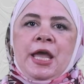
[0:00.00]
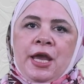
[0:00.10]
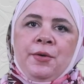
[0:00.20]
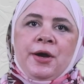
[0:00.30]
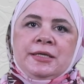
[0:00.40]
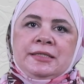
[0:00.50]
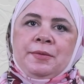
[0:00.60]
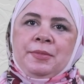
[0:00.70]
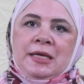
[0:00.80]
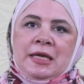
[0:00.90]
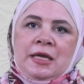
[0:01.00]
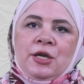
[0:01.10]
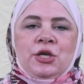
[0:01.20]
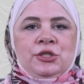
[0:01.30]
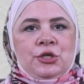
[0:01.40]
Here are some key
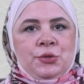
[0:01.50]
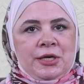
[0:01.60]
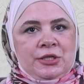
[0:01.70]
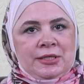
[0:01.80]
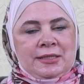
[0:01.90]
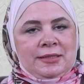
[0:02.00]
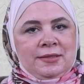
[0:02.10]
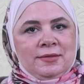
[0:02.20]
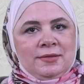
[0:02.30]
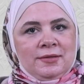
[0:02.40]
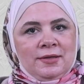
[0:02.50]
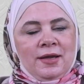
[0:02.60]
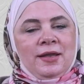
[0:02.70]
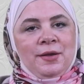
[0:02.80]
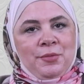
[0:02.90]
considerations.
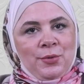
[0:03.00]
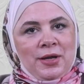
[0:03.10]
Number